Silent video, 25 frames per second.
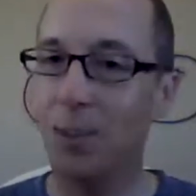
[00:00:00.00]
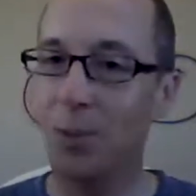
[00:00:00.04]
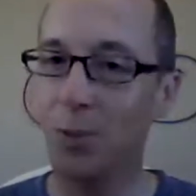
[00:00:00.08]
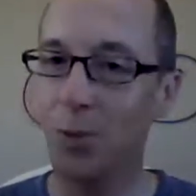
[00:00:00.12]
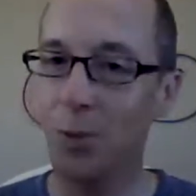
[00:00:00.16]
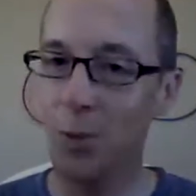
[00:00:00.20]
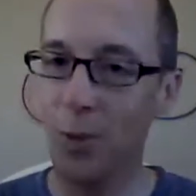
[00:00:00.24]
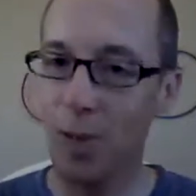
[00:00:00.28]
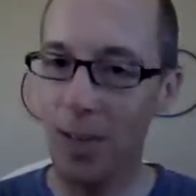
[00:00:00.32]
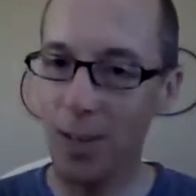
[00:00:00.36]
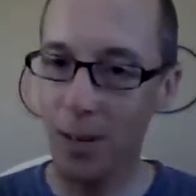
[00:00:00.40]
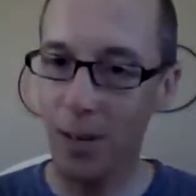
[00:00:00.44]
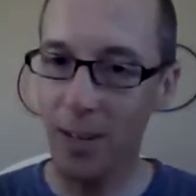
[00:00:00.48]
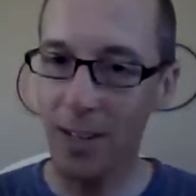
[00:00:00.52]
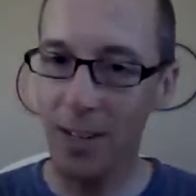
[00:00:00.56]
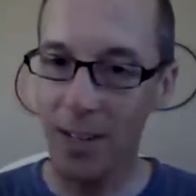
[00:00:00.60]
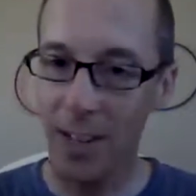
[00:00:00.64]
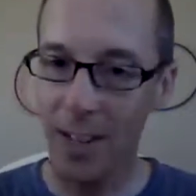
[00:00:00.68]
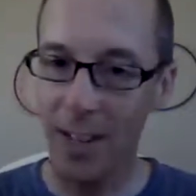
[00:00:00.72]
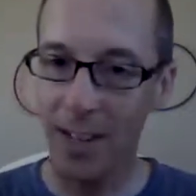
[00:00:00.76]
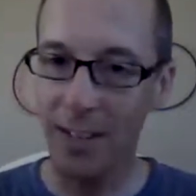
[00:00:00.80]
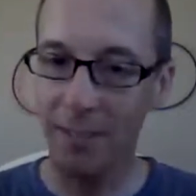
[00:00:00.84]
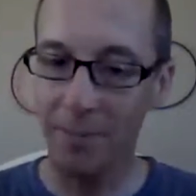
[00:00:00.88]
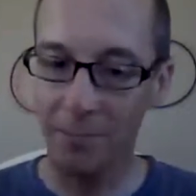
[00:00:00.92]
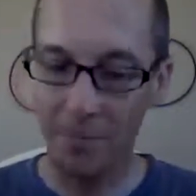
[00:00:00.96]
So here
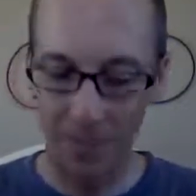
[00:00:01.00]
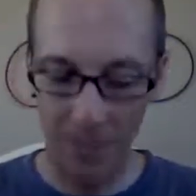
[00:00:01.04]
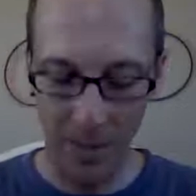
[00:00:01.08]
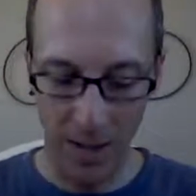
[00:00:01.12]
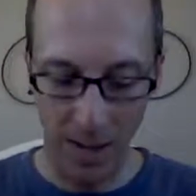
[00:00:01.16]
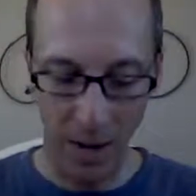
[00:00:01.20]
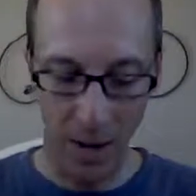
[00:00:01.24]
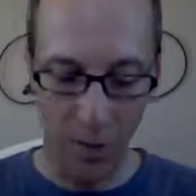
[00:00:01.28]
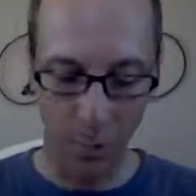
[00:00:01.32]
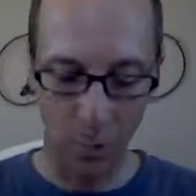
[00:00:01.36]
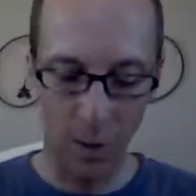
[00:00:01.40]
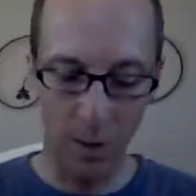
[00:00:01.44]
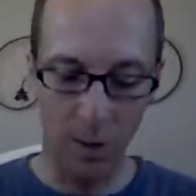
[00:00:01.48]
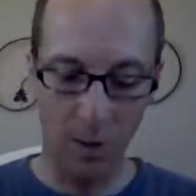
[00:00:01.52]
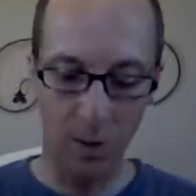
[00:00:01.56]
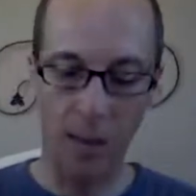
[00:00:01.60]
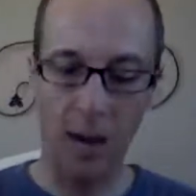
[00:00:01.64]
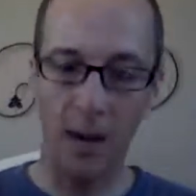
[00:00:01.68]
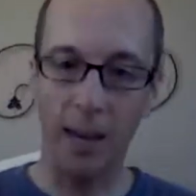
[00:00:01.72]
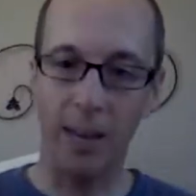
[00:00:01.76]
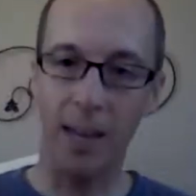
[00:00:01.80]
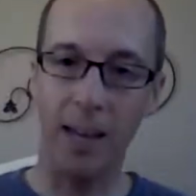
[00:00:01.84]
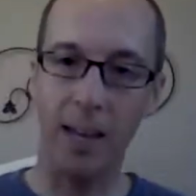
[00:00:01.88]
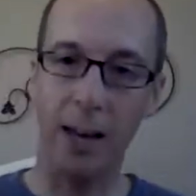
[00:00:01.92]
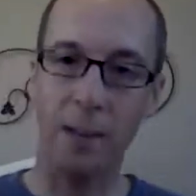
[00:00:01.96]
again, we're
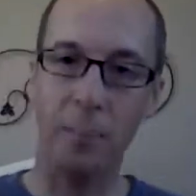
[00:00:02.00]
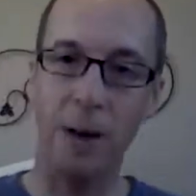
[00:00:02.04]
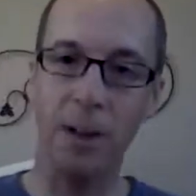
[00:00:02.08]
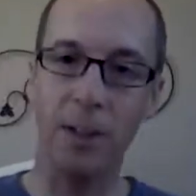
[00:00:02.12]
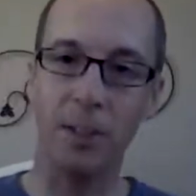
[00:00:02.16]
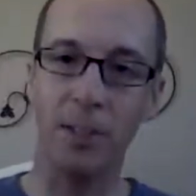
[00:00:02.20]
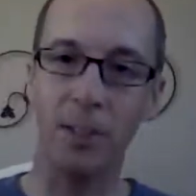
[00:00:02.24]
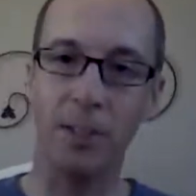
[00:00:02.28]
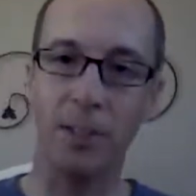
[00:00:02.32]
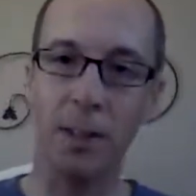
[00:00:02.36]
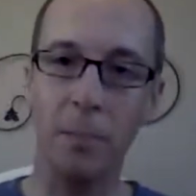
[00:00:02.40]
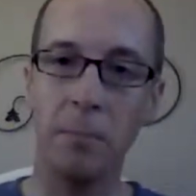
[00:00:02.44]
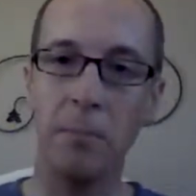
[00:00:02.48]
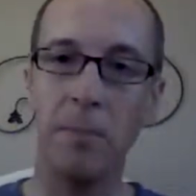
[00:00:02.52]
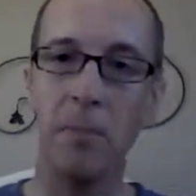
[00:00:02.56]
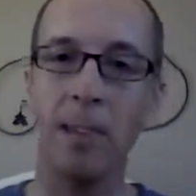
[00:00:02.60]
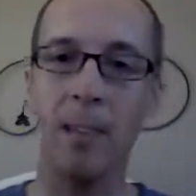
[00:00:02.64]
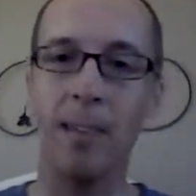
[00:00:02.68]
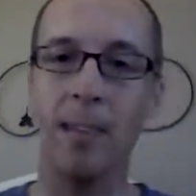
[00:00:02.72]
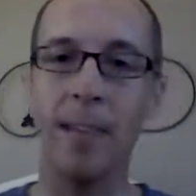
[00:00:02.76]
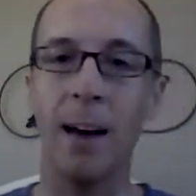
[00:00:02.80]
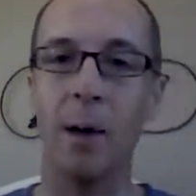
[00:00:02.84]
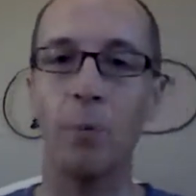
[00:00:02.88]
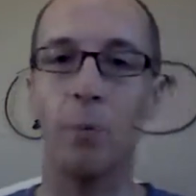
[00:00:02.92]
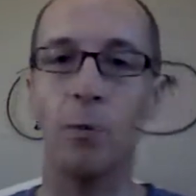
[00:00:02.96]
talking about
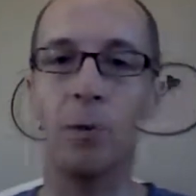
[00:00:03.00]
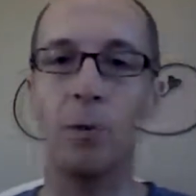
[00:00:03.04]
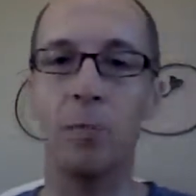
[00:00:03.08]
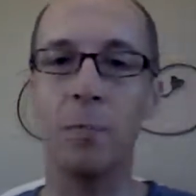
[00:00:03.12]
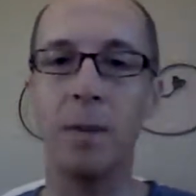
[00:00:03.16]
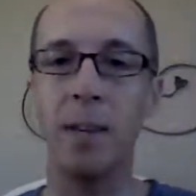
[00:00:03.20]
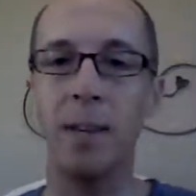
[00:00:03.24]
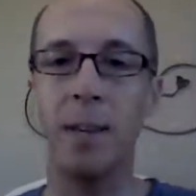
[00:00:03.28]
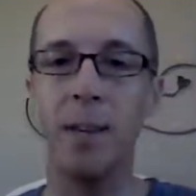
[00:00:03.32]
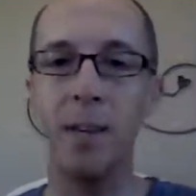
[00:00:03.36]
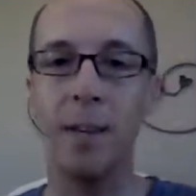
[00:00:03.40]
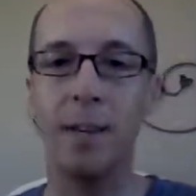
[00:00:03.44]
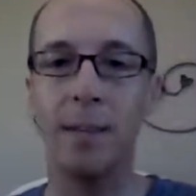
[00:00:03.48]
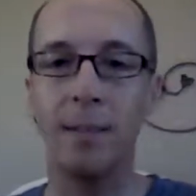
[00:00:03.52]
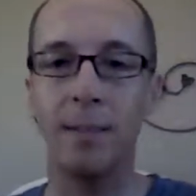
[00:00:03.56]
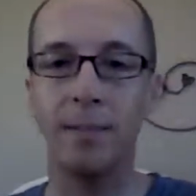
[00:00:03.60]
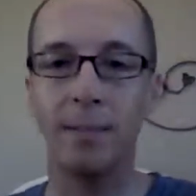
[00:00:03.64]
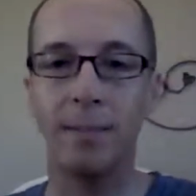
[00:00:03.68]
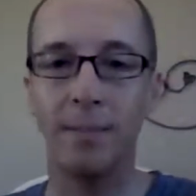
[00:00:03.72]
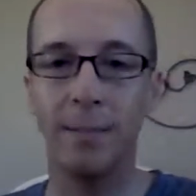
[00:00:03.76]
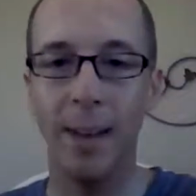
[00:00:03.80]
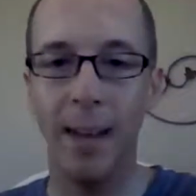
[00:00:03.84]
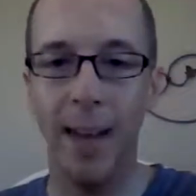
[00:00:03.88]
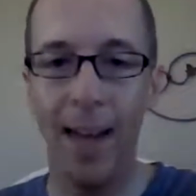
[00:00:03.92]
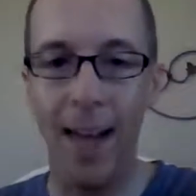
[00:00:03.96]
something that will be
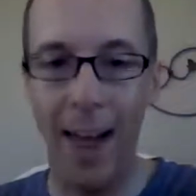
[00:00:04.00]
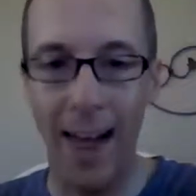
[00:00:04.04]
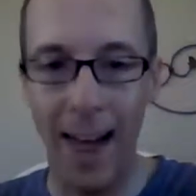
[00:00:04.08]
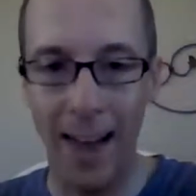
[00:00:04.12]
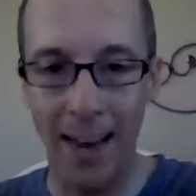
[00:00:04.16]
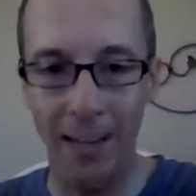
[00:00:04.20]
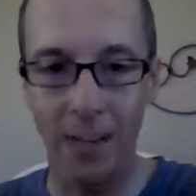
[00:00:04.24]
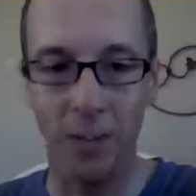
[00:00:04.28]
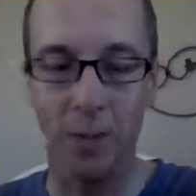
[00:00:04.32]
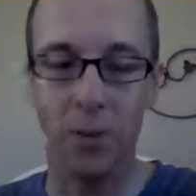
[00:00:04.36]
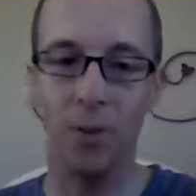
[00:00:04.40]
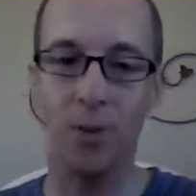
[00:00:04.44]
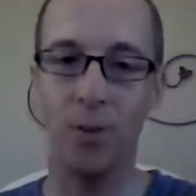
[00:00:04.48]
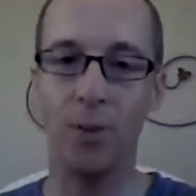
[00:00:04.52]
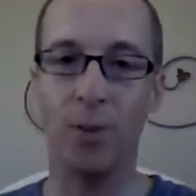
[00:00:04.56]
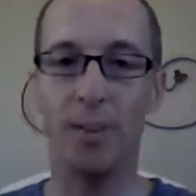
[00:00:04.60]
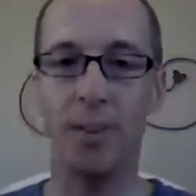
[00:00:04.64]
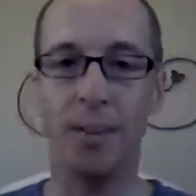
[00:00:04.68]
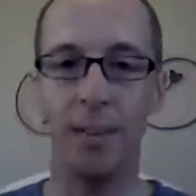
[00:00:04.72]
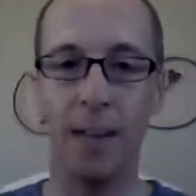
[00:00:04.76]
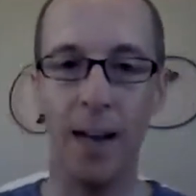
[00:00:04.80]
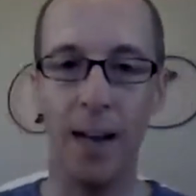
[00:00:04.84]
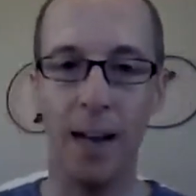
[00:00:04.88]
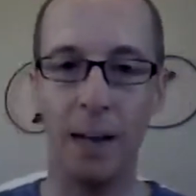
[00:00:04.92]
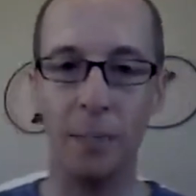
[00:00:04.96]
at a certain
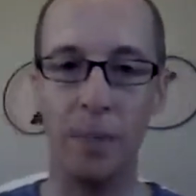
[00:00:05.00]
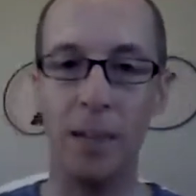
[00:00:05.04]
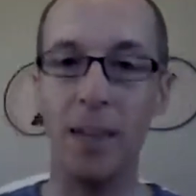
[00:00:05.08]
time.